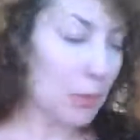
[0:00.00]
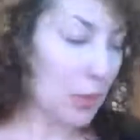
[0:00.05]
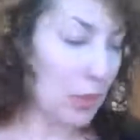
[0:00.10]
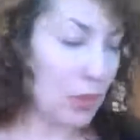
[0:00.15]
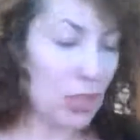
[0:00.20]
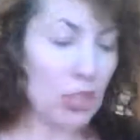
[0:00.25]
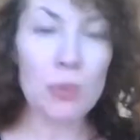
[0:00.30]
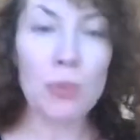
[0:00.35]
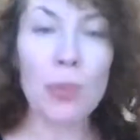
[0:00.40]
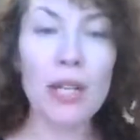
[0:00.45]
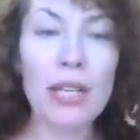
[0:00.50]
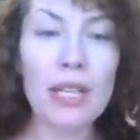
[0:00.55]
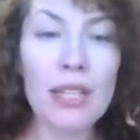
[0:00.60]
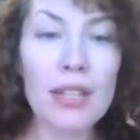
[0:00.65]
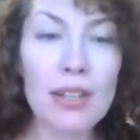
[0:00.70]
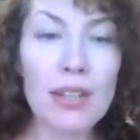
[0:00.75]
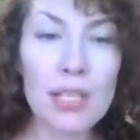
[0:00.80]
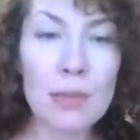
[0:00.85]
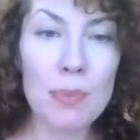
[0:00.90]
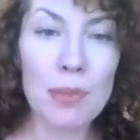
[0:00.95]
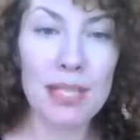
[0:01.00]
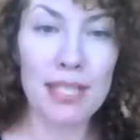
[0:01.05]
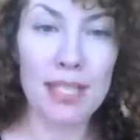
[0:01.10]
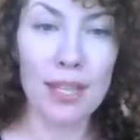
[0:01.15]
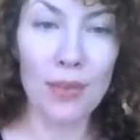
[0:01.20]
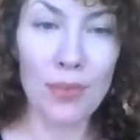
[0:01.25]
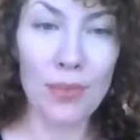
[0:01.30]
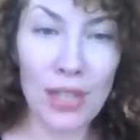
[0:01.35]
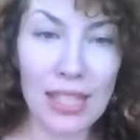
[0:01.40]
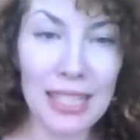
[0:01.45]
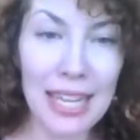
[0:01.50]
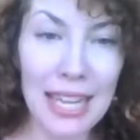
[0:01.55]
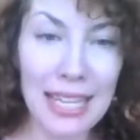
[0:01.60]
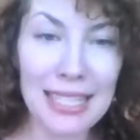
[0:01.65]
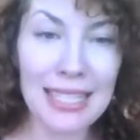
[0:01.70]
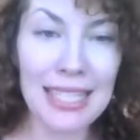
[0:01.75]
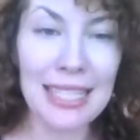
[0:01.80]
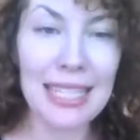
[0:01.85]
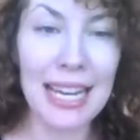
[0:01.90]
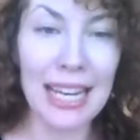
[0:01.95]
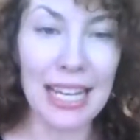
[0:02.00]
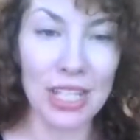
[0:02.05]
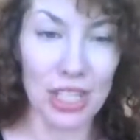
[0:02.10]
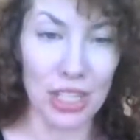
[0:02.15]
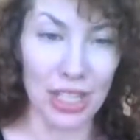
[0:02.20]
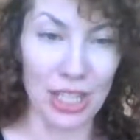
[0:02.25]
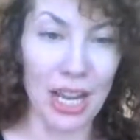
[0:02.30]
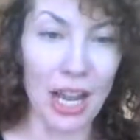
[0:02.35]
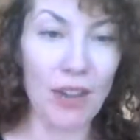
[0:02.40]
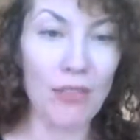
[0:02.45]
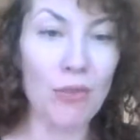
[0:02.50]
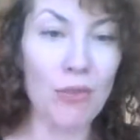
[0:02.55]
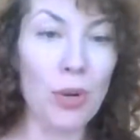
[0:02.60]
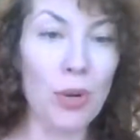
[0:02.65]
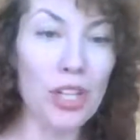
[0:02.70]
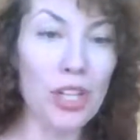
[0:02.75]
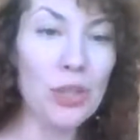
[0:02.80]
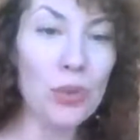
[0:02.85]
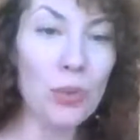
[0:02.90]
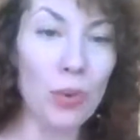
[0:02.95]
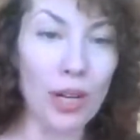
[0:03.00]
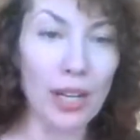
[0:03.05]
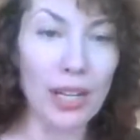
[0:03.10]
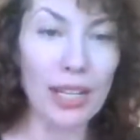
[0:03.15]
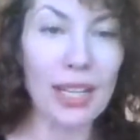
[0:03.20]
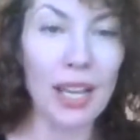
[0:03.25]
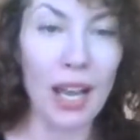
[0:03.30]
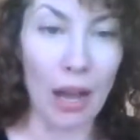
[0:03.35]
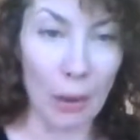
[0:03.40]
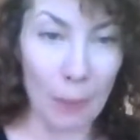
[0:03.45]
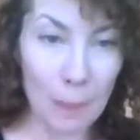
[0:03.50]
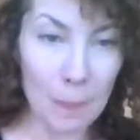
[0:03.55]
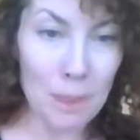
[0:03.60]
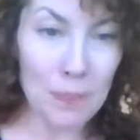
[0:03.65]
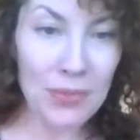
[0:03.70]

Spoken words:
You just put in your specific destination of where you want to go.